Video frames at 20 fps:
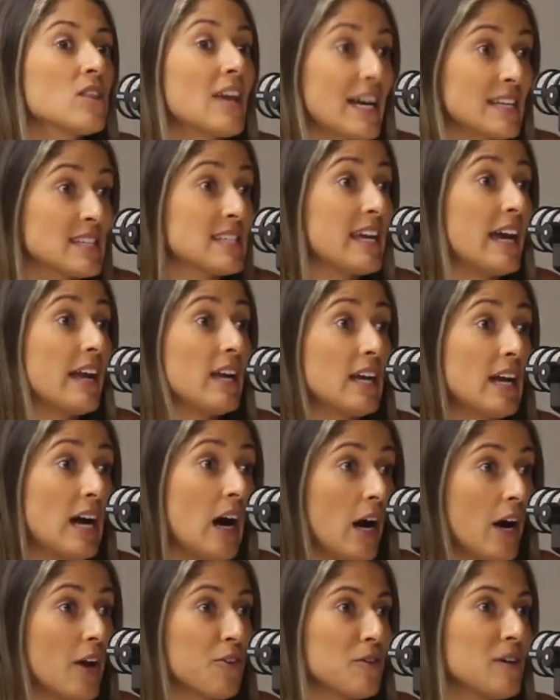that's getting
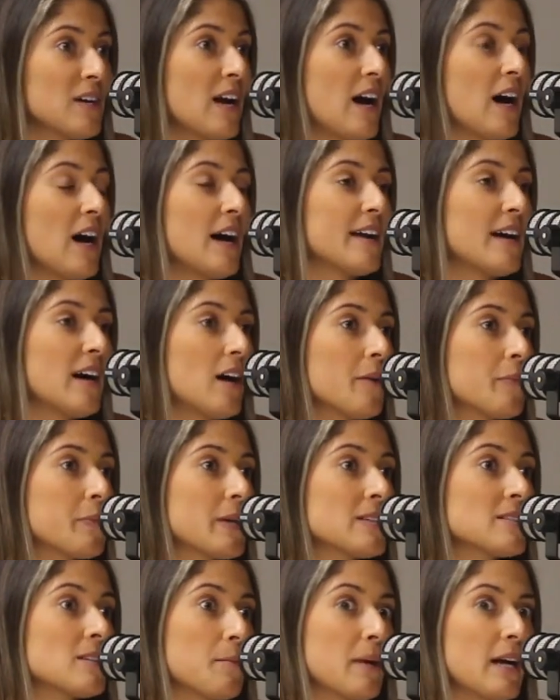harder and harder
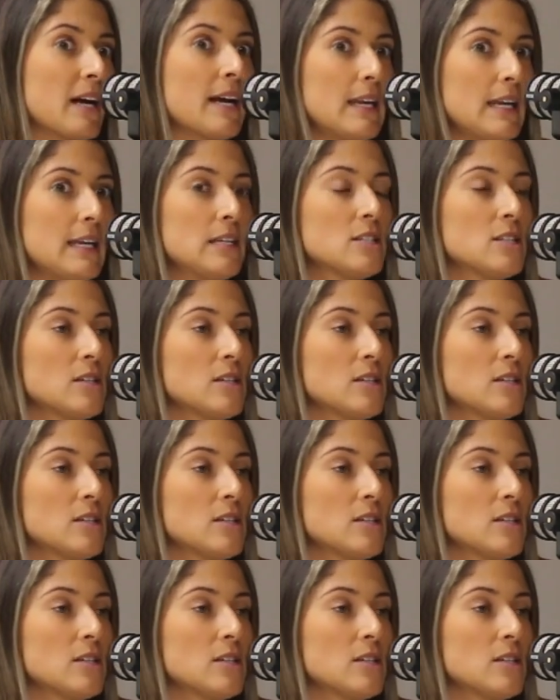because I'm like, I can